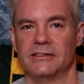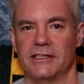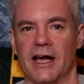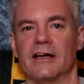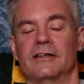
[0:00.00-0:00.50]

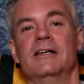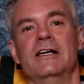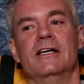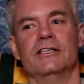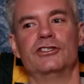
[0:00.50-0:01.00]
Yeah.
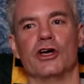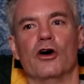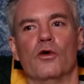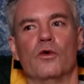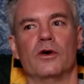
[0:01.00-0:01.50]

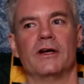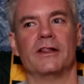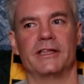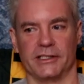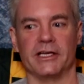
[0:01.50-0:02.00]
So,
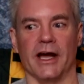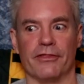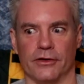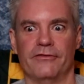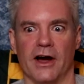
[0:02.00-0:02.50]

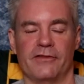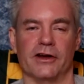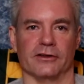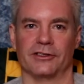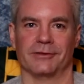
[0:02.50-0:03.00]
35
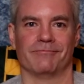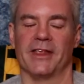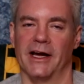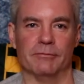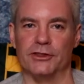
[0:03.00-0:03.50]
years.
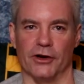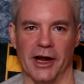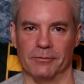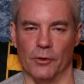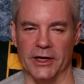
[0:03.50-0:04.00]
I'm sorry,
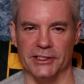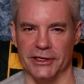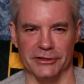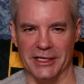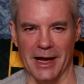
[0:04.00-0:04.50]
I'm wasting
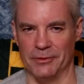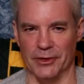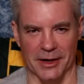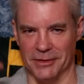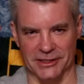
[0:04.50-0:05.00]
your time
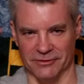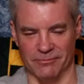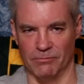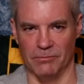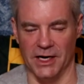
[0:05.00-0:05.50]
doing a bunch of,
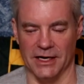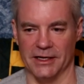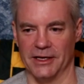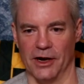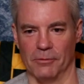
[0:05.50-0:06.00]

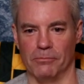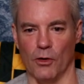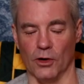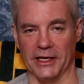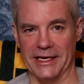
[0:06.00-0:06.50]
you know,
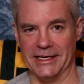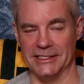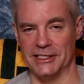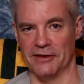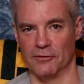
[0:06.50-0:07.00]
poorly
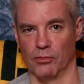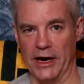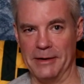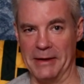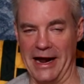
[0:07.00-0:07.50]
conceived
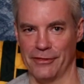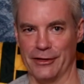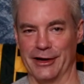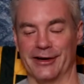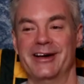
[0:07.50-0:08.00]
brain math
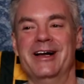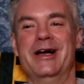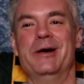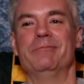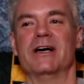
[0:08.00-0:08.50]
here.
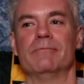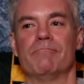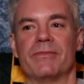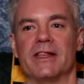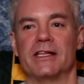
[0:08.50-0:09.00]
But
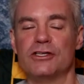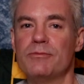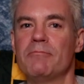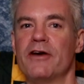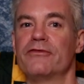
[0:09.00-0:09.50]
this will
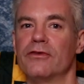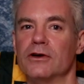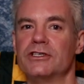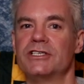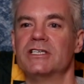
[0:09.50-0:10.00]
be my
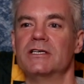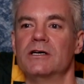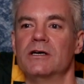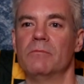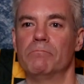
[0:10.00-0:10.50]
first
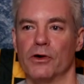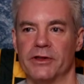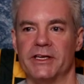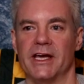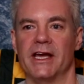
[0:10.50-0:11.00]

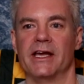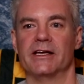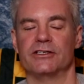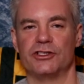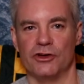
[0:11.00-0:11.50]

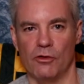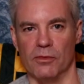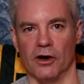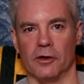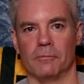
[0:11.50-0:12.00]
birthday
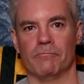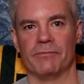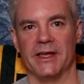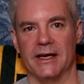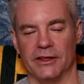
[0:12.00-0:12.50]
sober
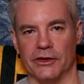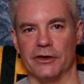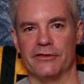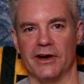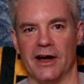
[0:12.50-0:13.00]
in
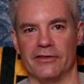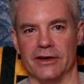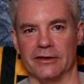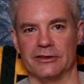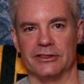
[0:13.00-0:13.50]
35
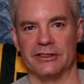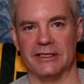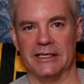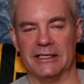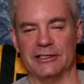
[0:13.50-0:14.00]
years.
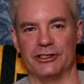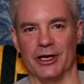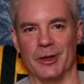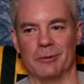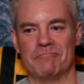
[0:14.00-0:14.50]

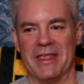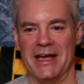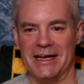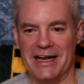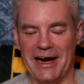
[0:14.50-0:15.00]
So
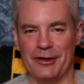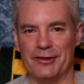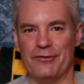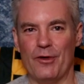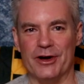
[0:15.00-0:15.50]
kind of
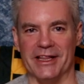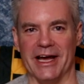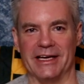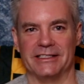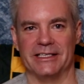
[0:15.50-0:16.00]
looking forward to
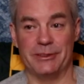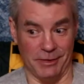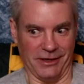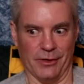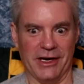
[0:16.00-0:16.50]
that. It's
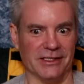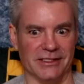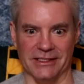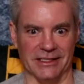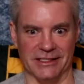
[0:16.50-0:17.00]
been a
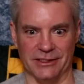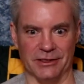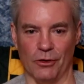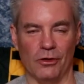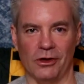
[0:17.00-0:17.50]
great, this
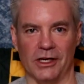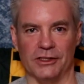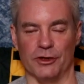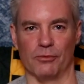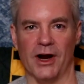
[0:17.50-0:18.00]
whole
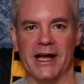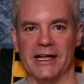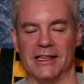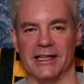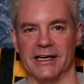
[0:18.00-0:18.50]

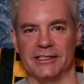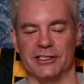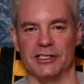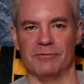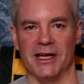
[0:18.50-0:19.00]
sobriety thing
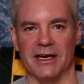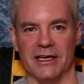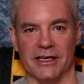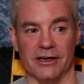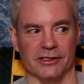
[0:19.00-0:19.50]
since the beginning
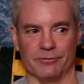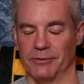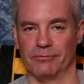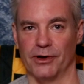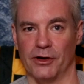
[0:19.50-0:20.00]
of the year has
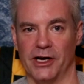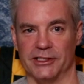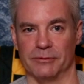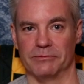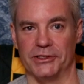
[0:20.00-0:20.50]
been pretty
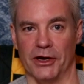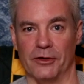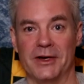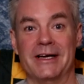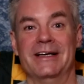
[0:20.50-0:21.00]
awesome. So
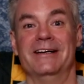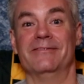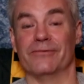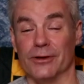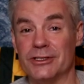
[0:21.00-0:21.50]

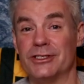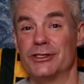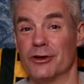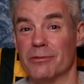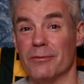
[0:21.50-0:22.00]
first
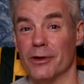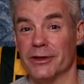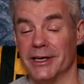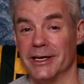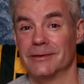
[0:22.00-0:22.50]
sober
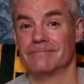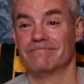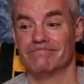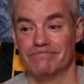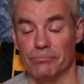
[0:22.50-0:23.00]
birthday,
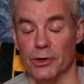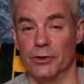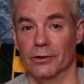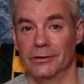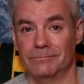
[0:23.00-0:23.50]
pretty
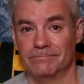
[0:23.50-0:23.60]
cool.